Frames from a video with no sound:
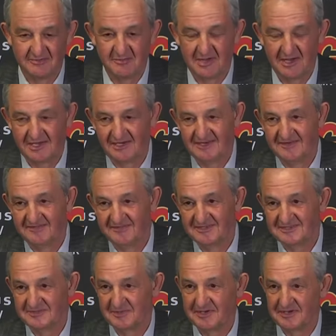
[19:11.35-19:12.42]
it would make a
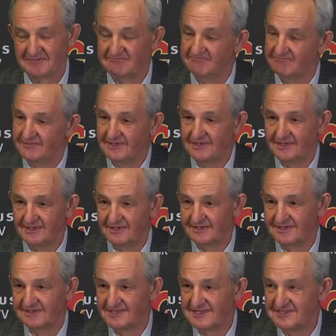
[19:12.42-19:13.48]
difference, but it
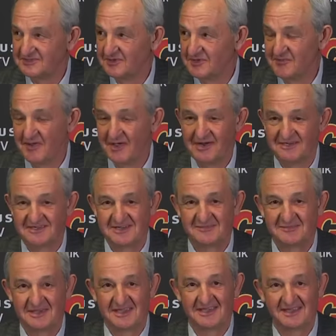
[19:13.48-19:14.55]
doesn't really matter
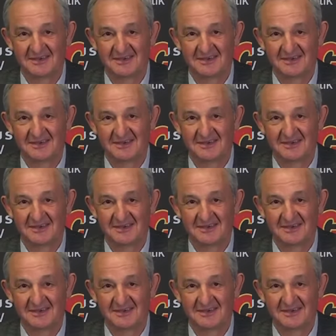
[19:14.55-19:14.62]
to me.